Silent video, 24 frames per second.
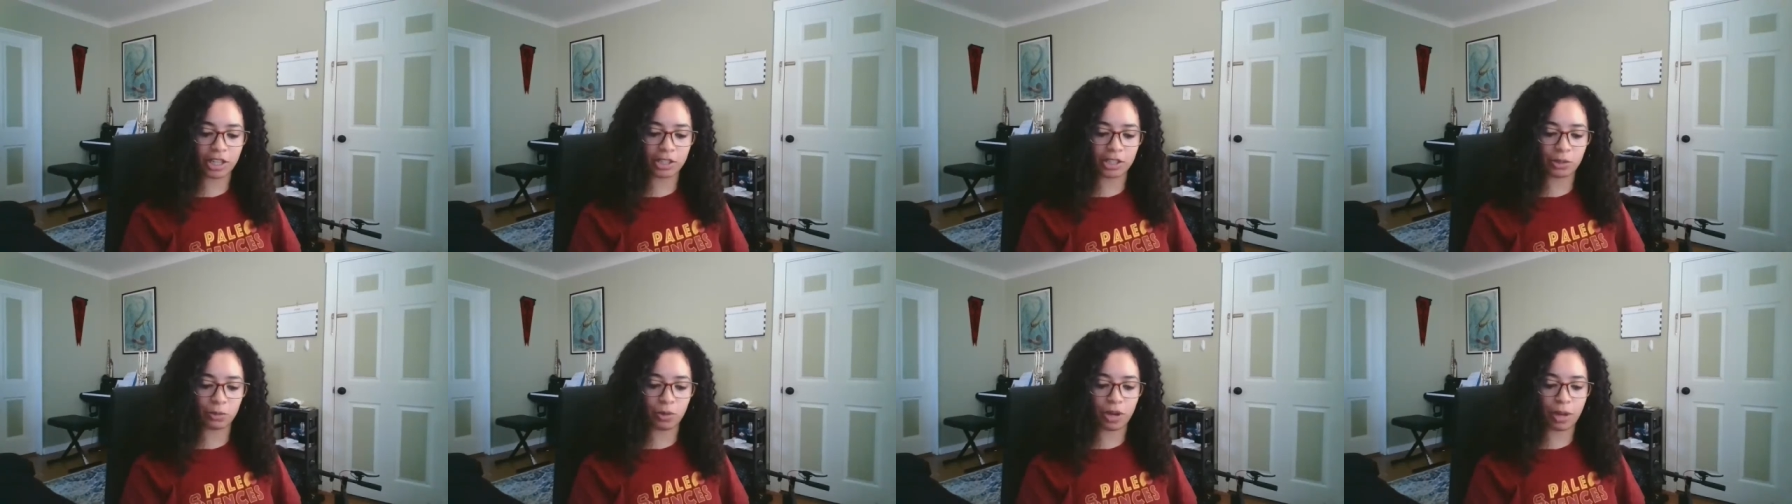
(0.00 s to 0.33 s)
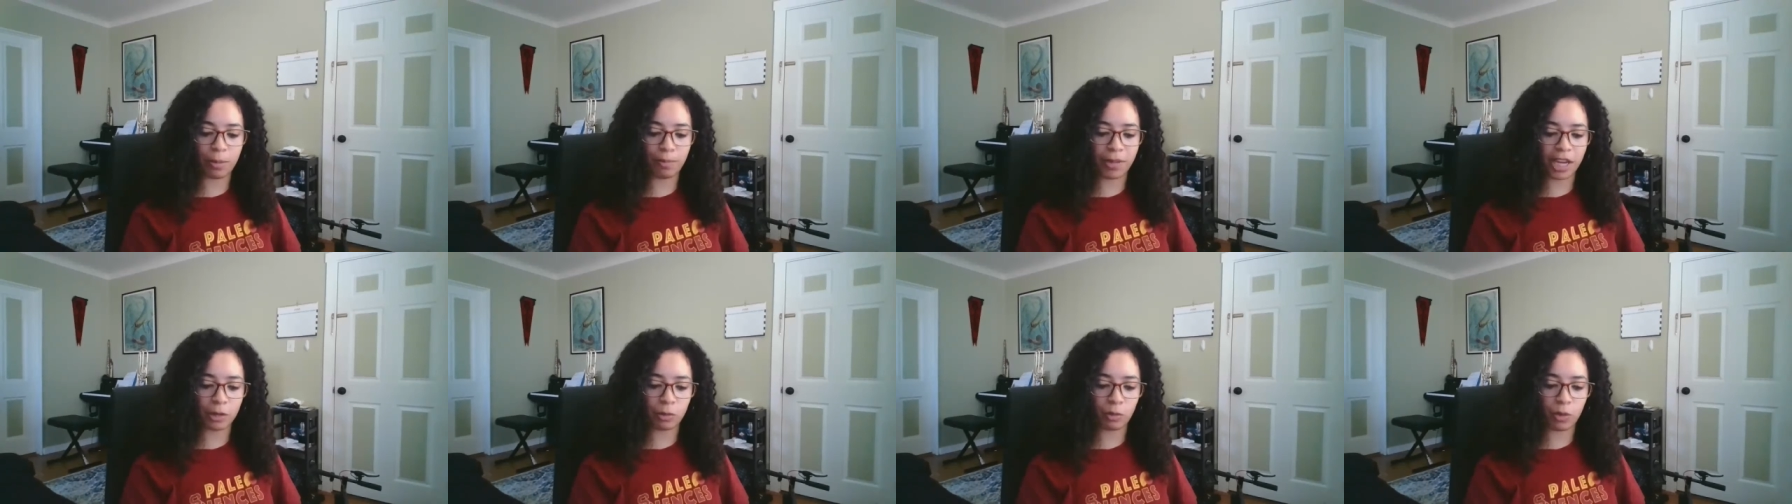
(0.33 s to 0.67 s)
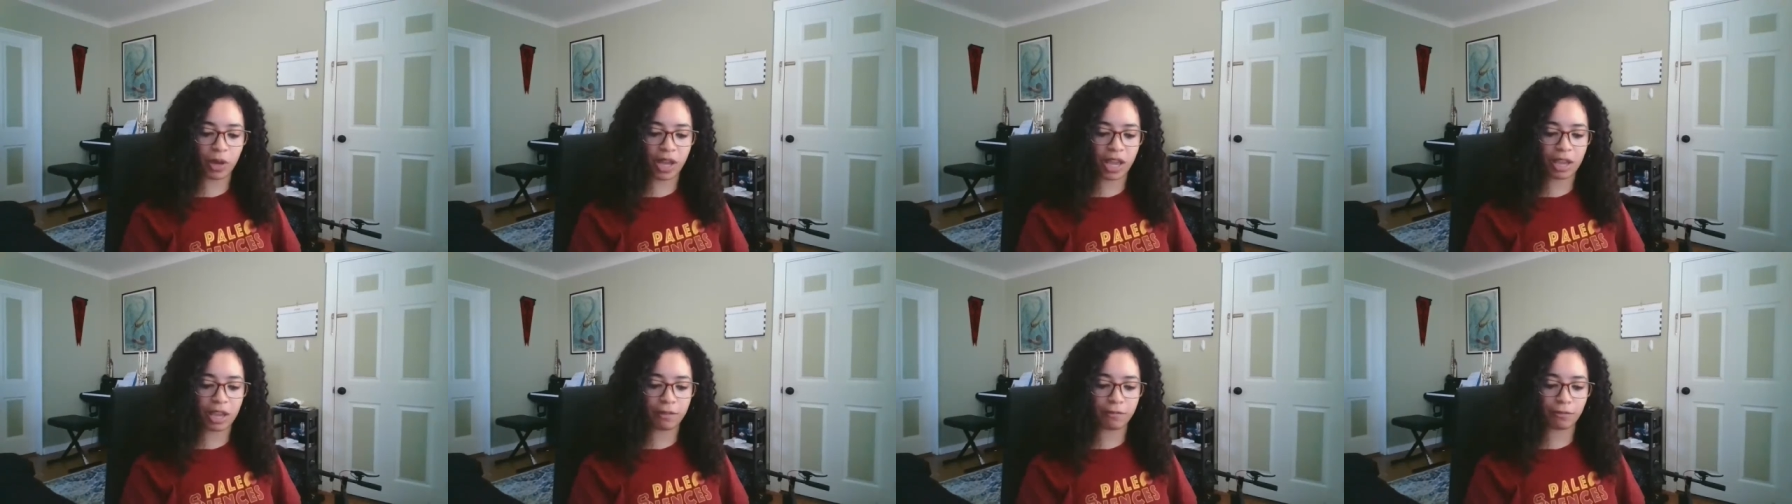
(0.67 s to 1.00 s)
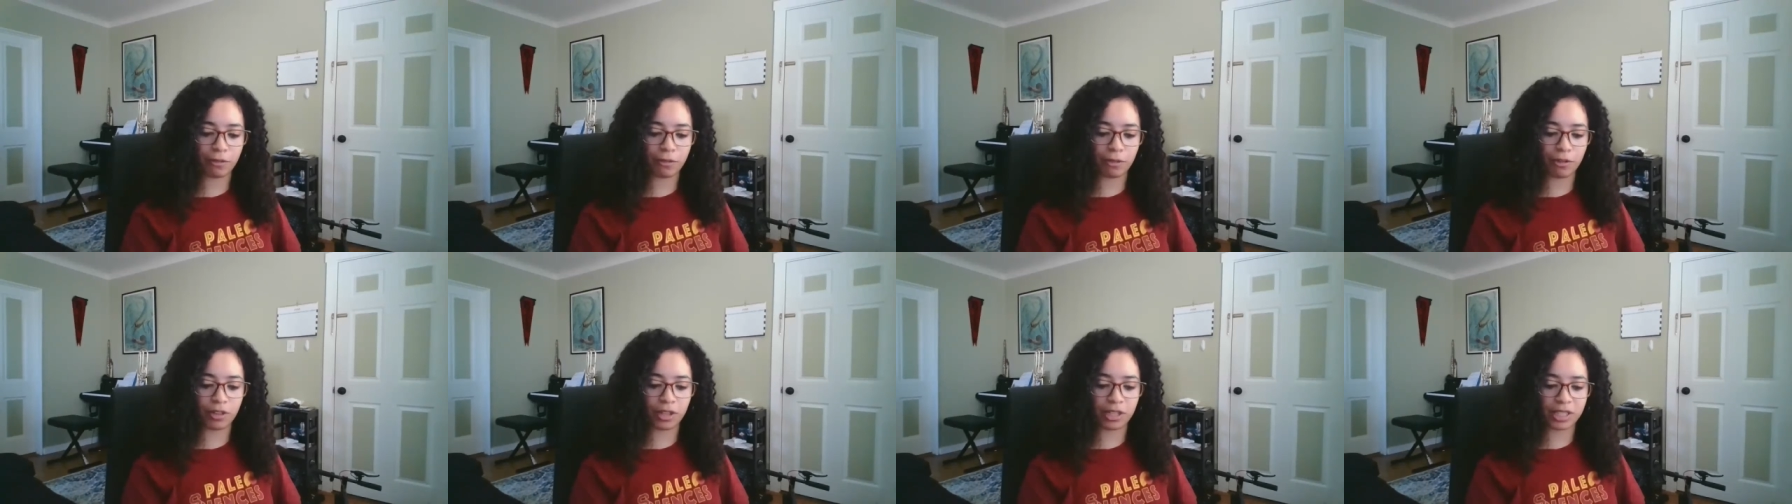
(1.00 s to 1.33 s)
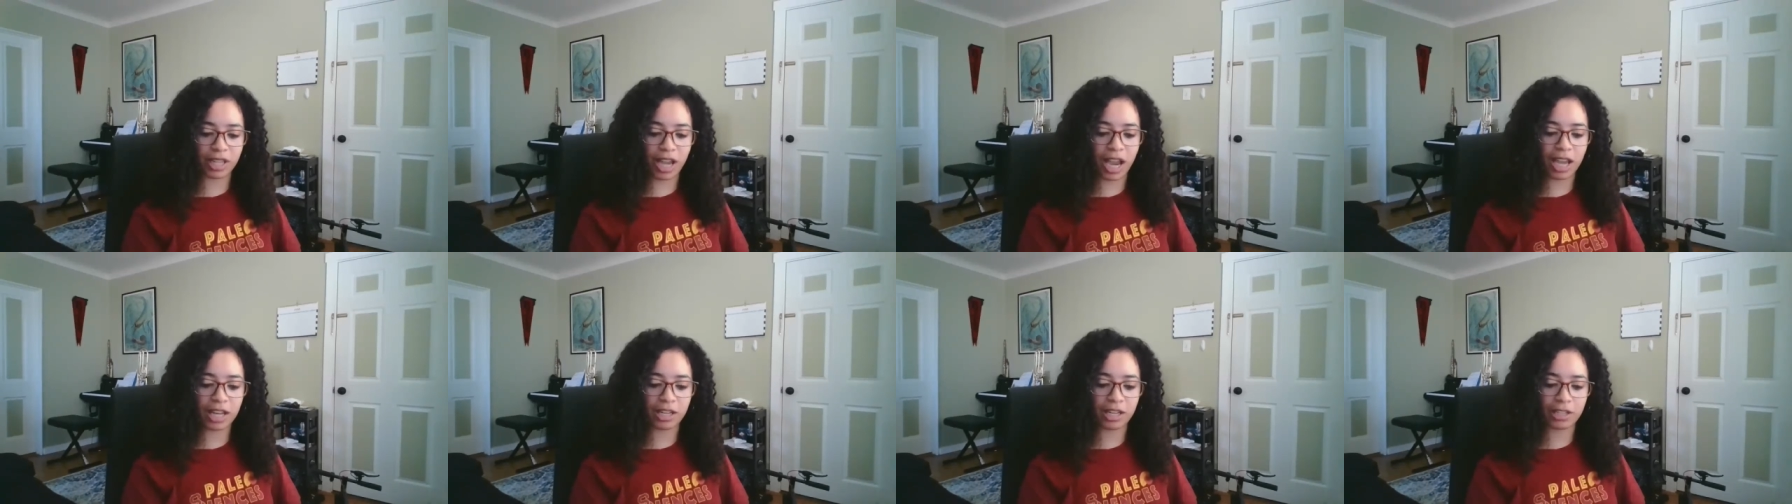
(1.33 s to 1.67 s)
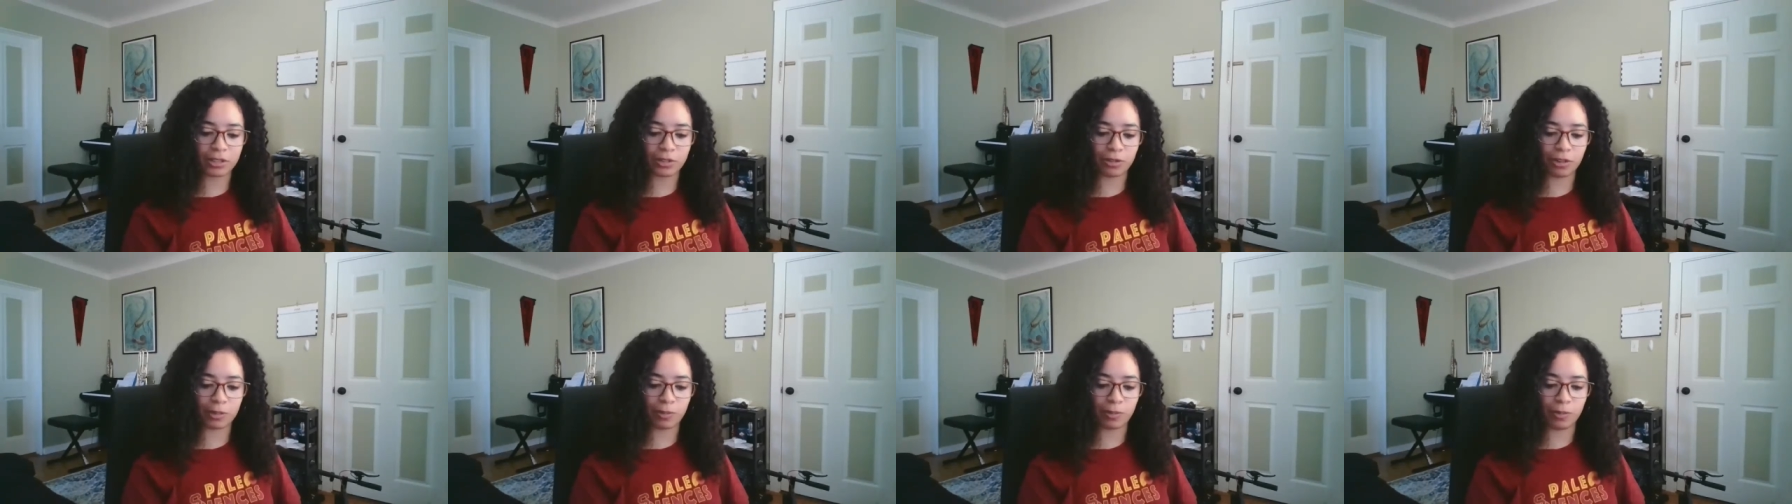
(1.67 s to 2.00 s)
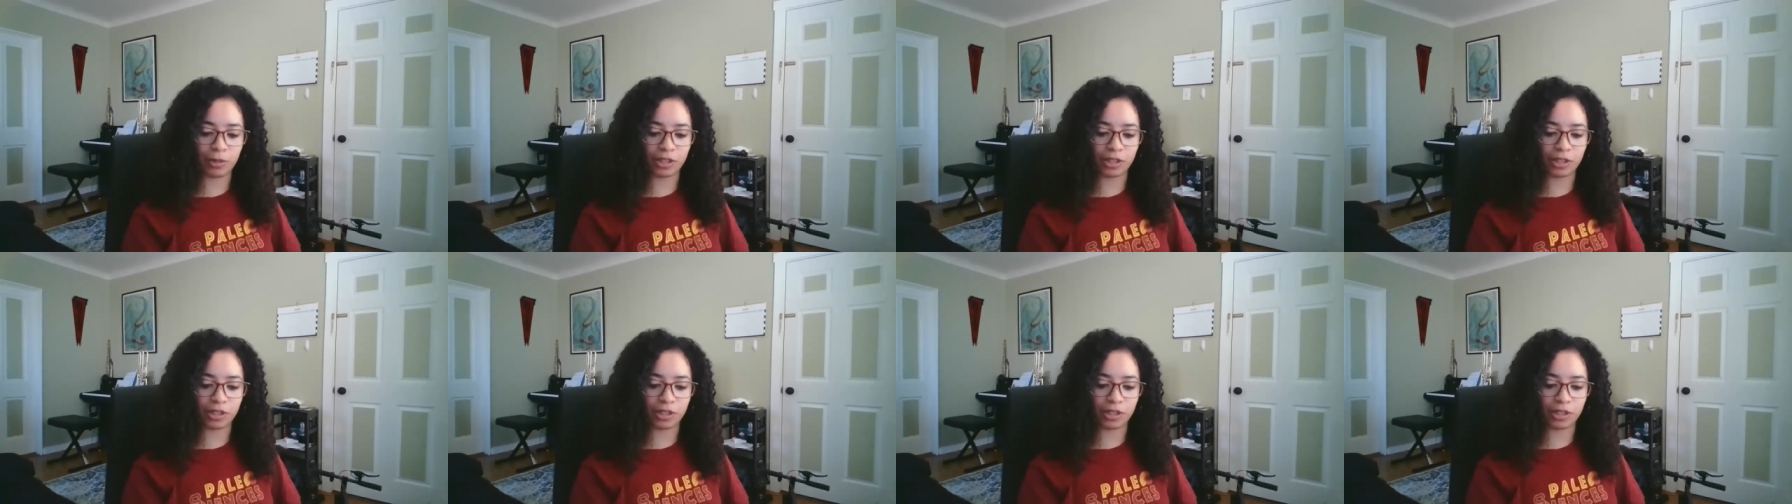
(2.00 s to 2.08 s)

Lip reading: is what made way for the dinosaurs.